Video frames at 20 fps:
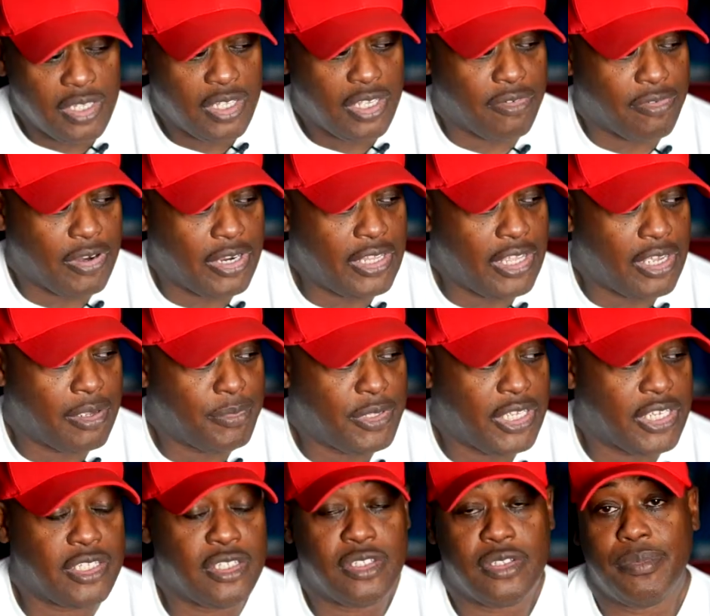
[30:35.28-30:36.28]
And right now I'm
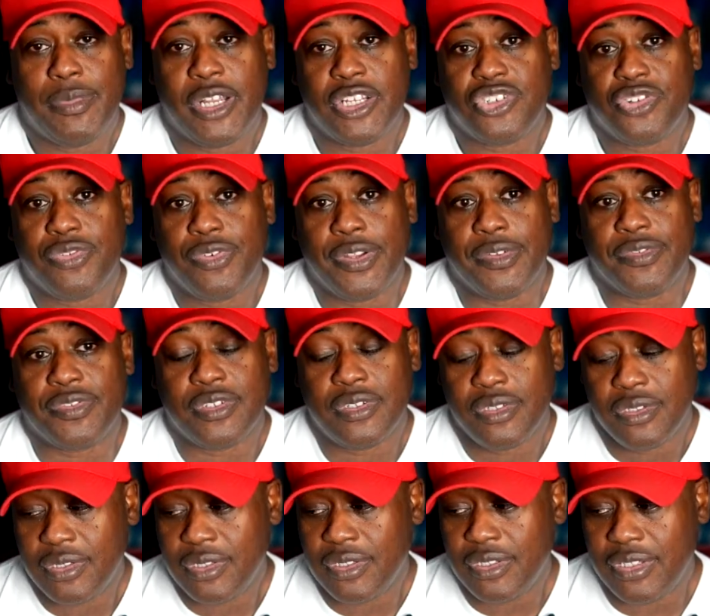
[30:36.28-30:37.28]
digging into my strengths.
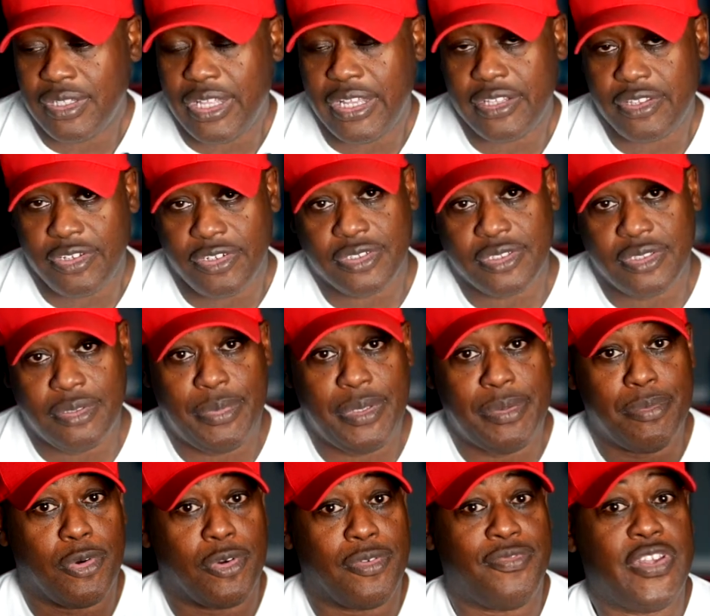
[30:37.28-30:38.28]
Like there's gonna be
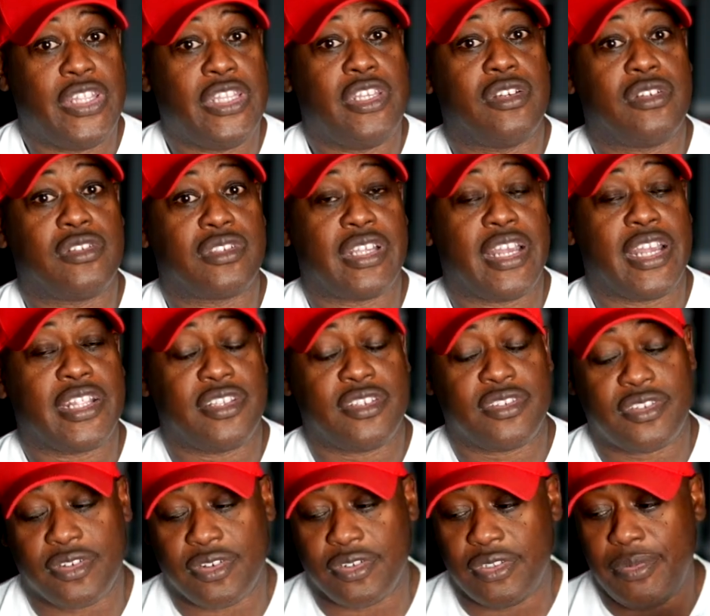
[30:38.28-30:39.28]
more videos like
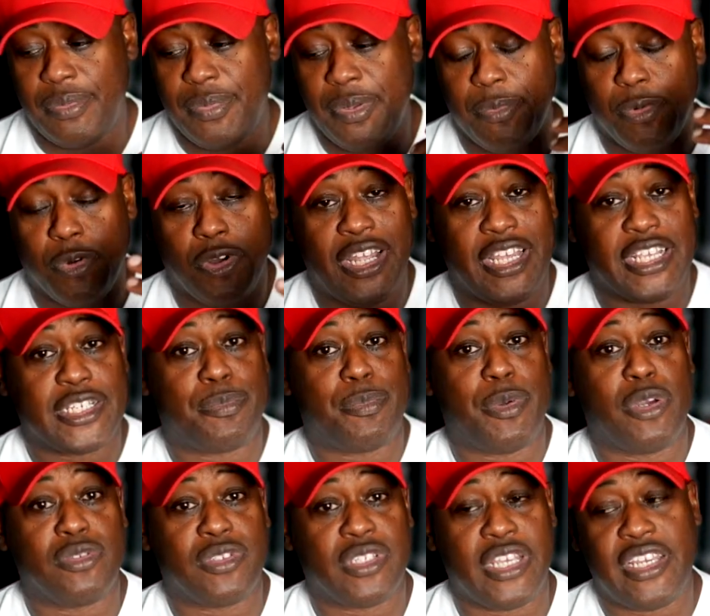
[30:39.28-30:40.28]
this. There's gonna be more
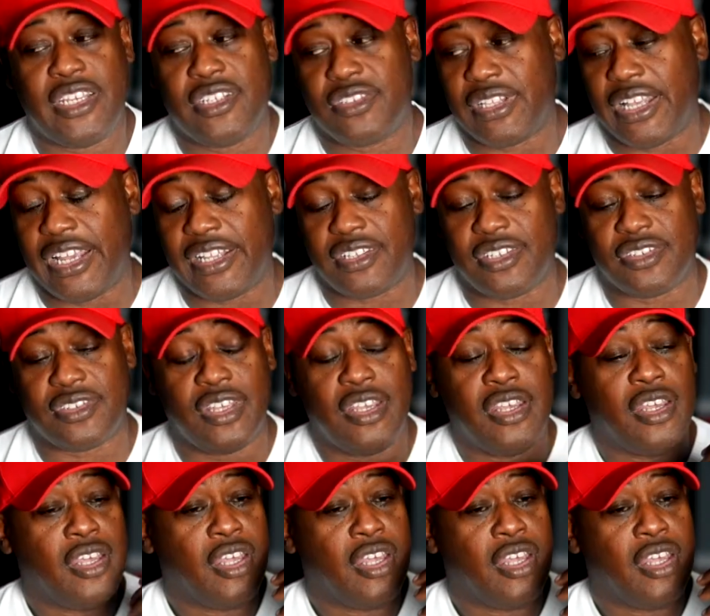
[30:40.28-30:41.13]
exposes like this.